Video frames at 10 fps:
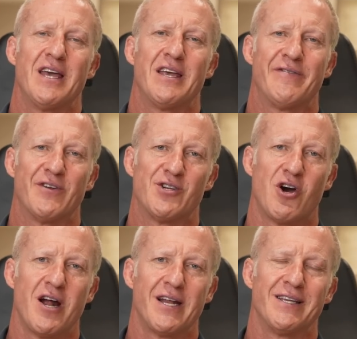if your
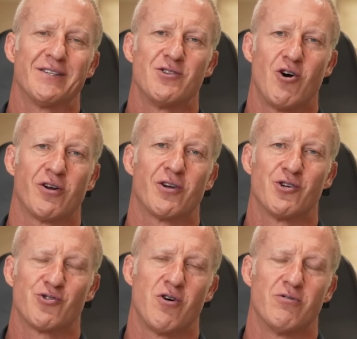diet is not
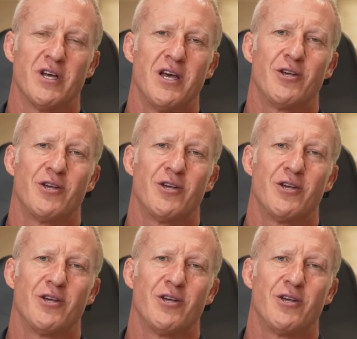controlled.